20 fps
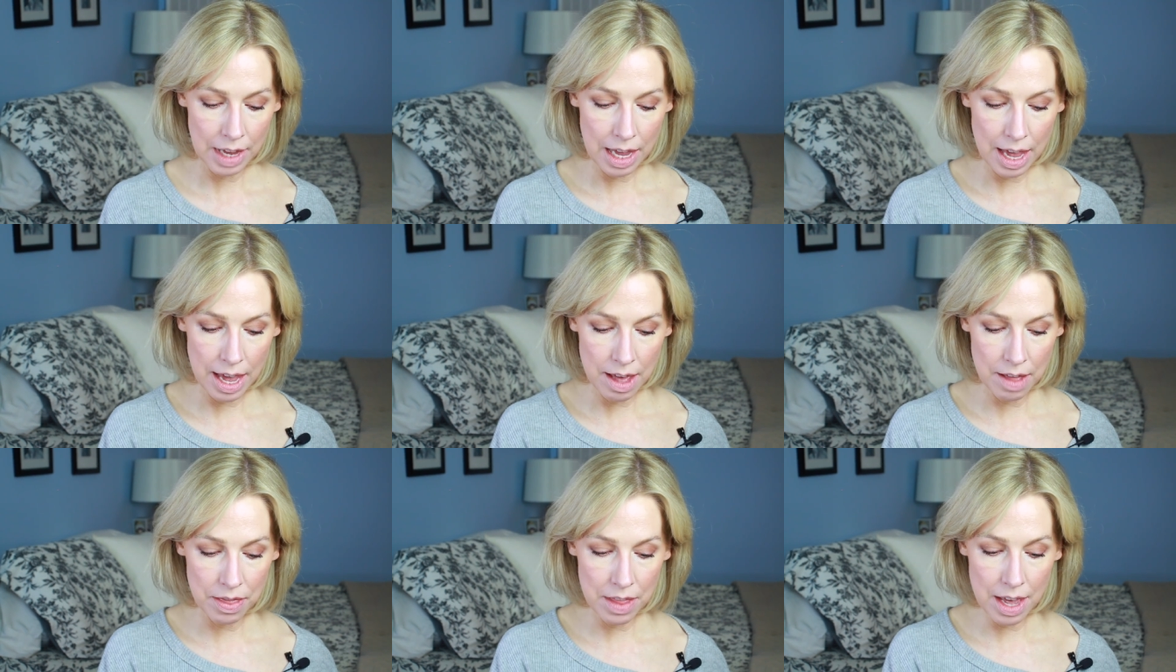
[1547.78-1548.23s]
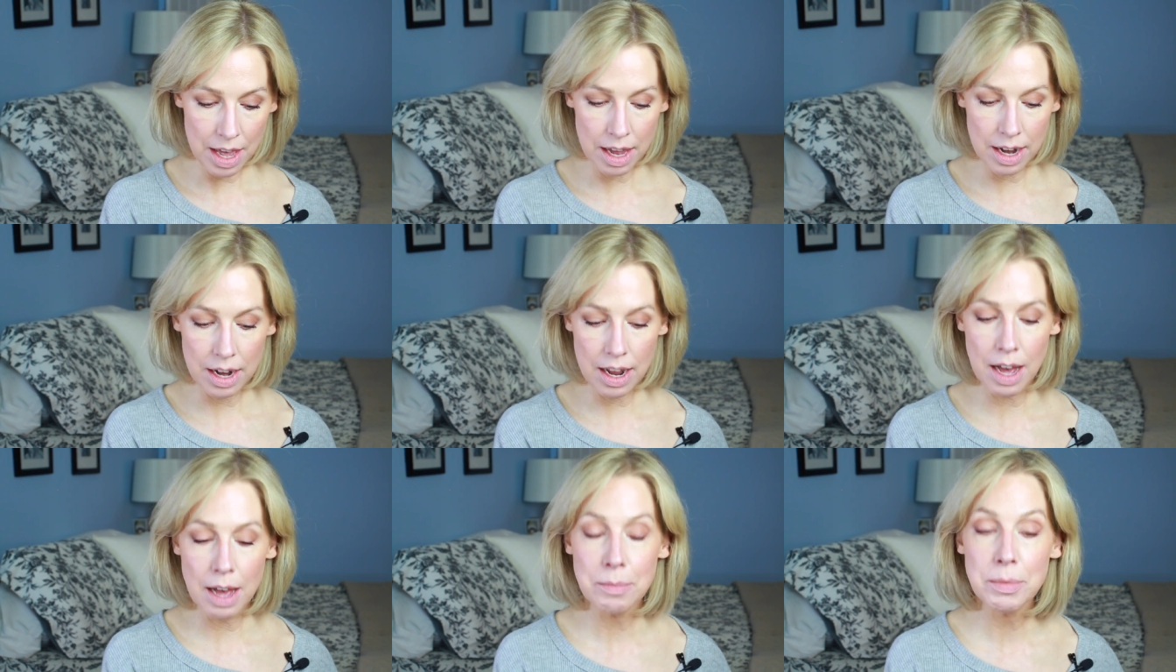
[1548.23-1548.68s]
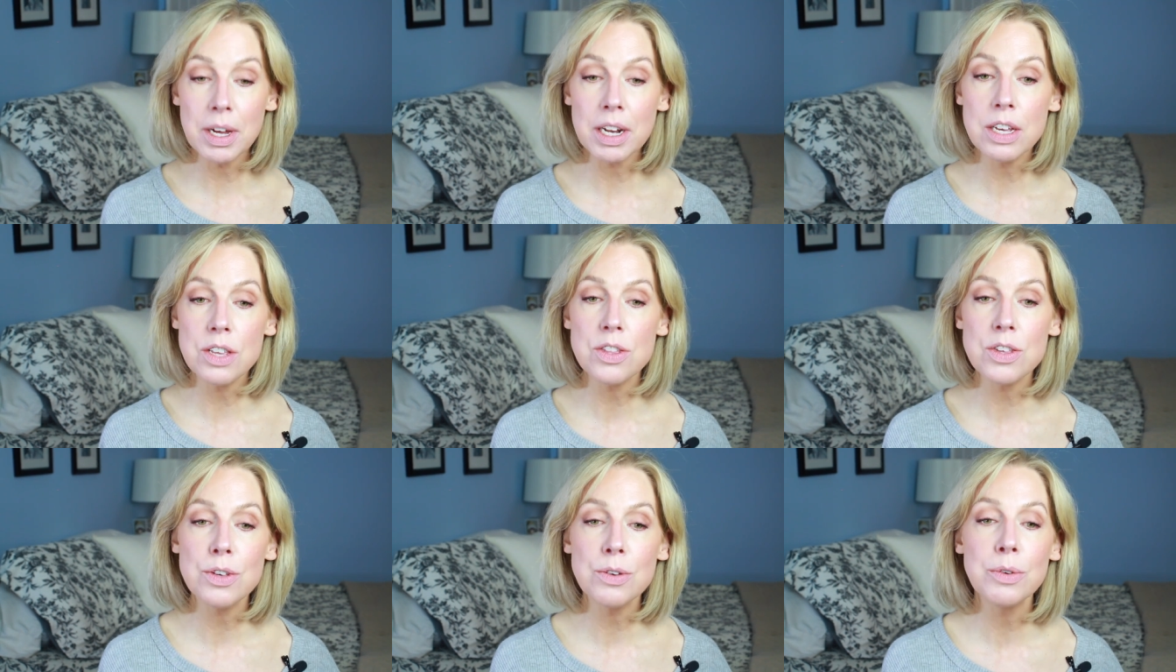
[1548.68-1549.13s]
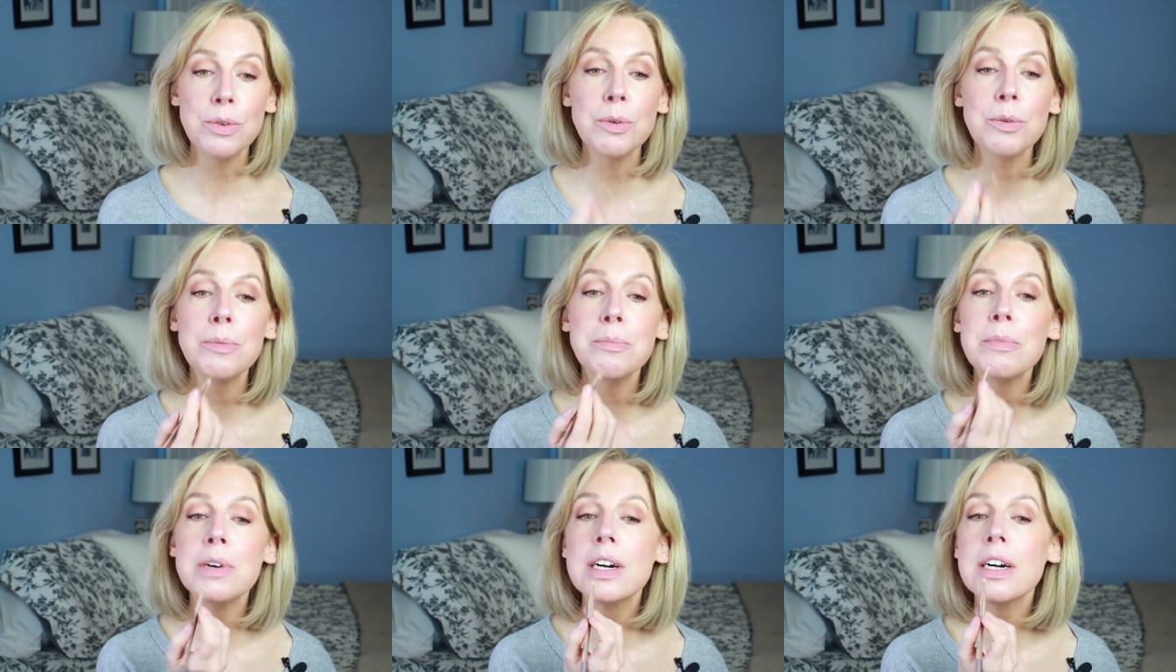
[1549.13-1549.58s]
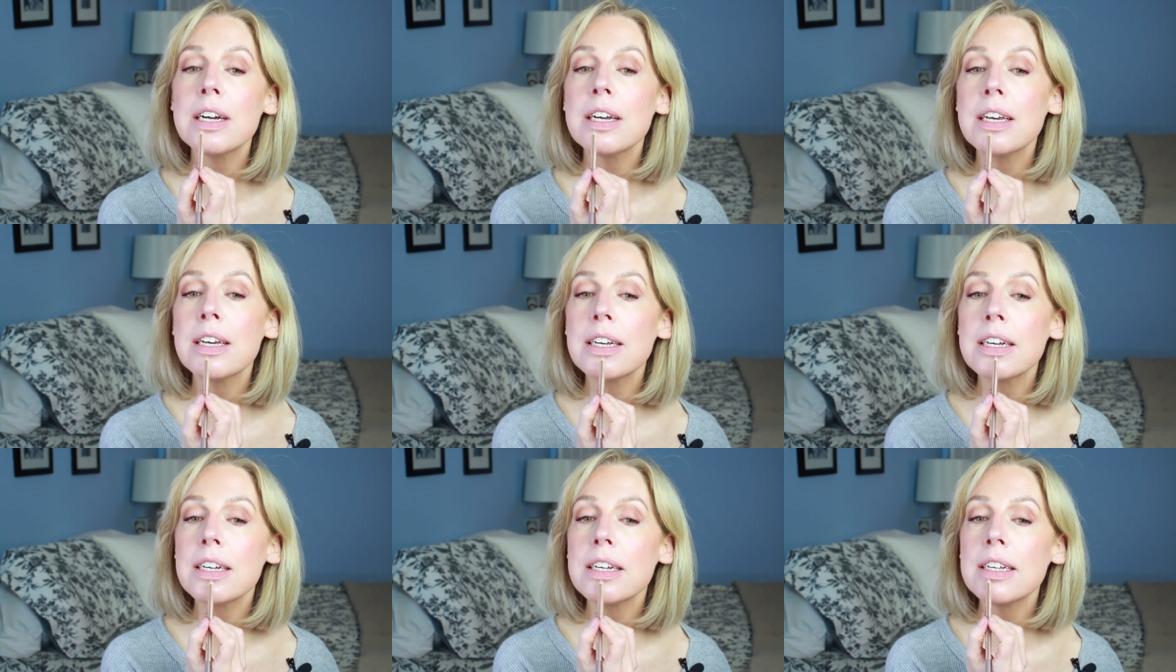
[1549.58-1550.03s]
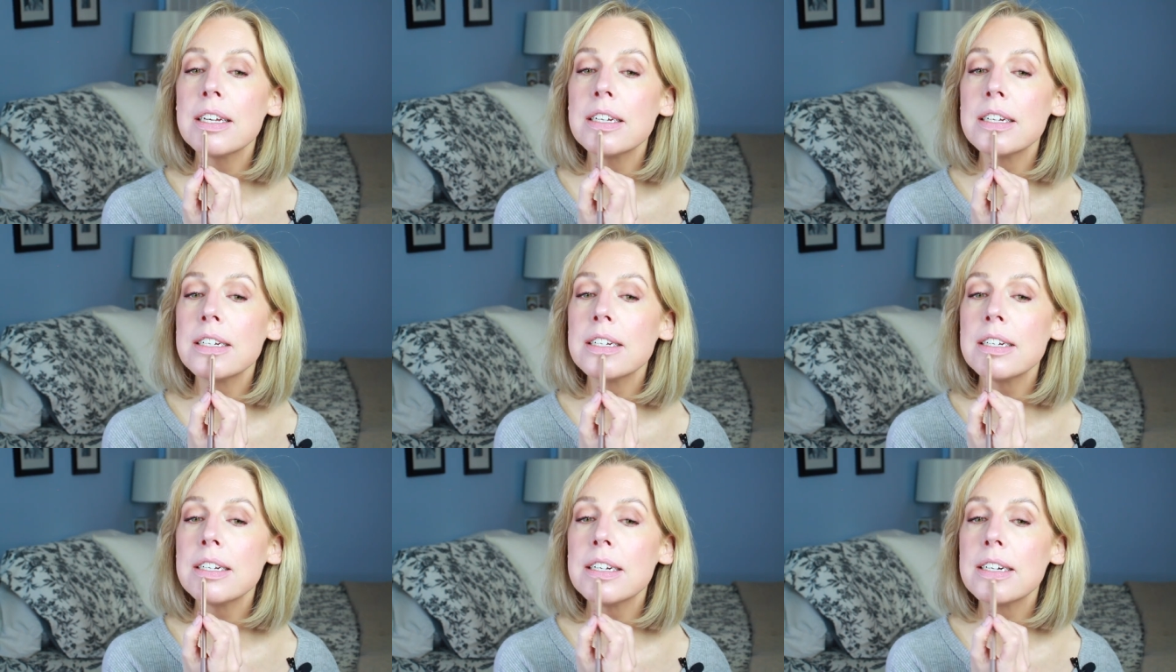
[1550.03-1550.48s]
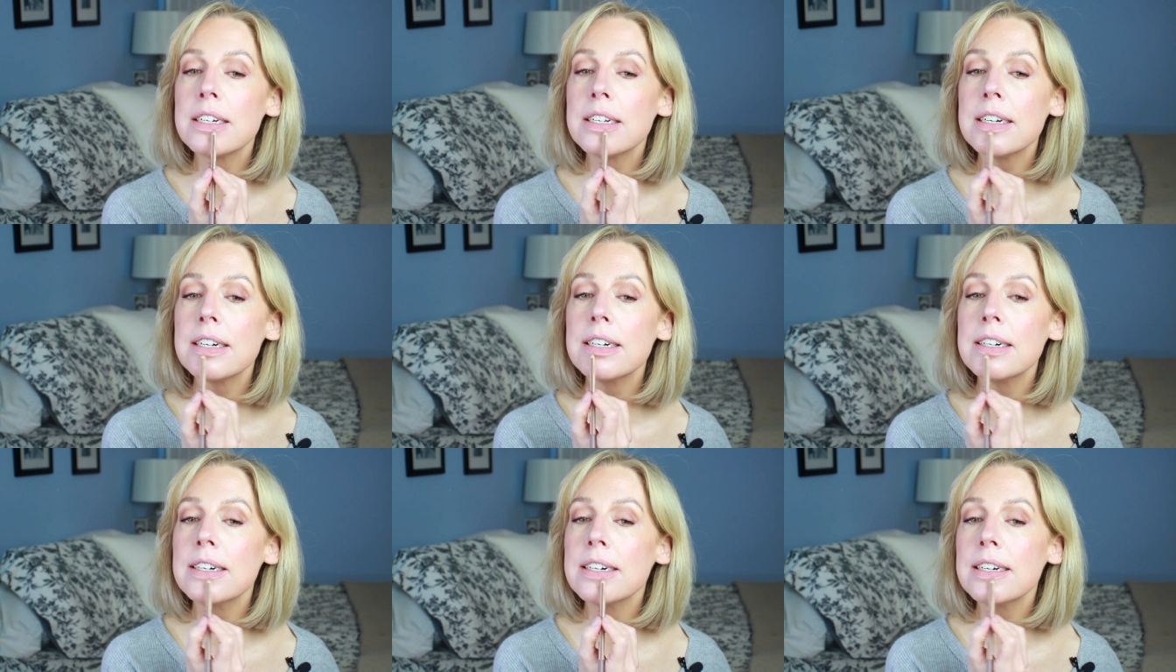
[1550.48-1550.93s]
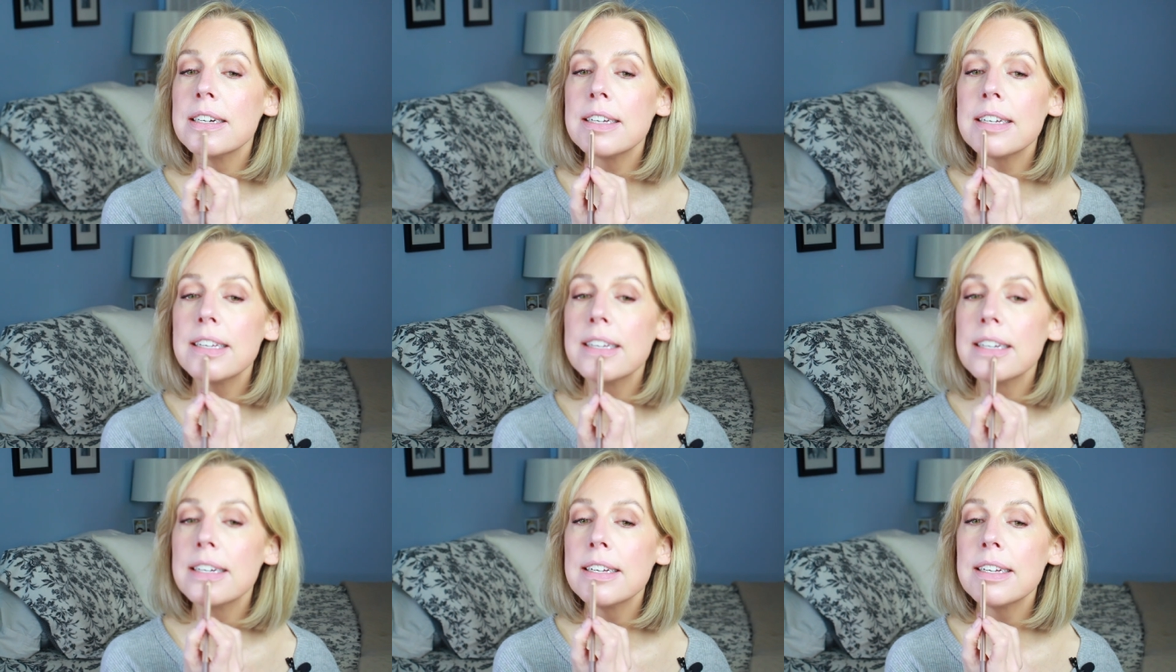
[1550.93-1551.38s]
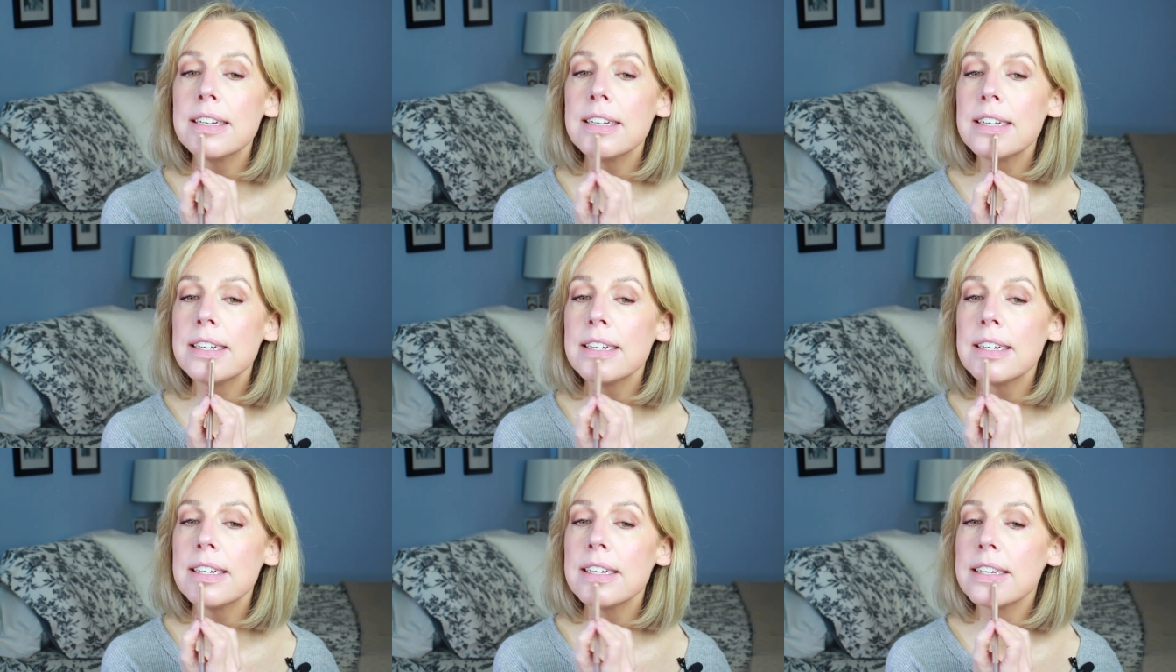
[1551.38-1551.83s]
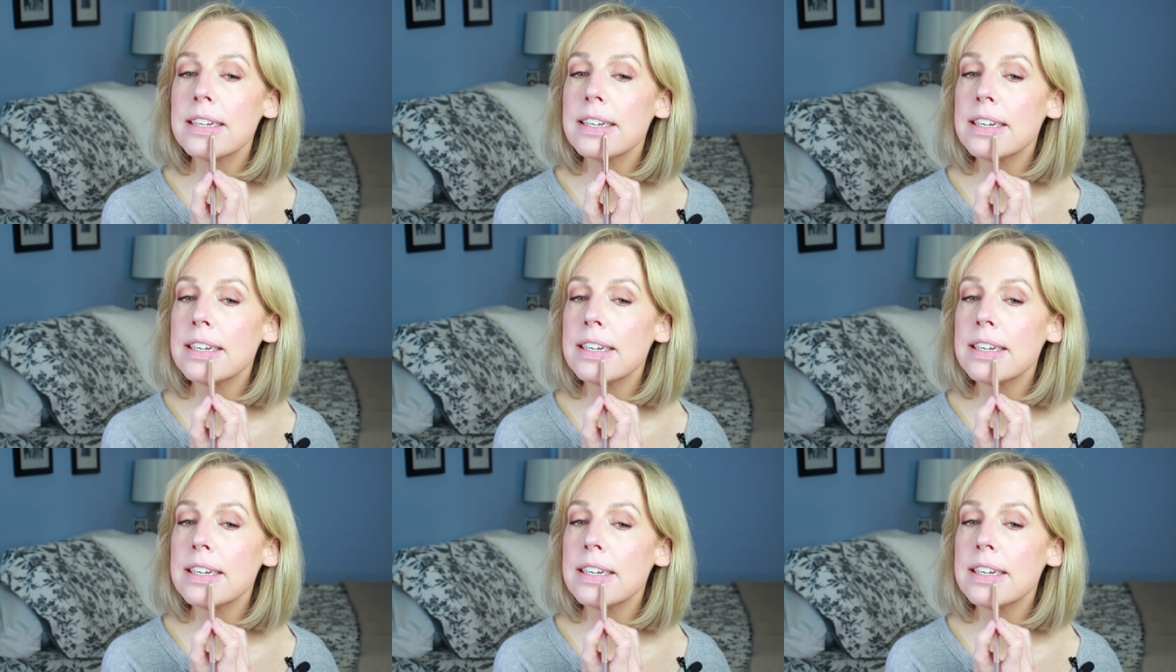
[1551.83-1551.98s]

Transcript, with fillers: And then I'm gonna do my shadow again.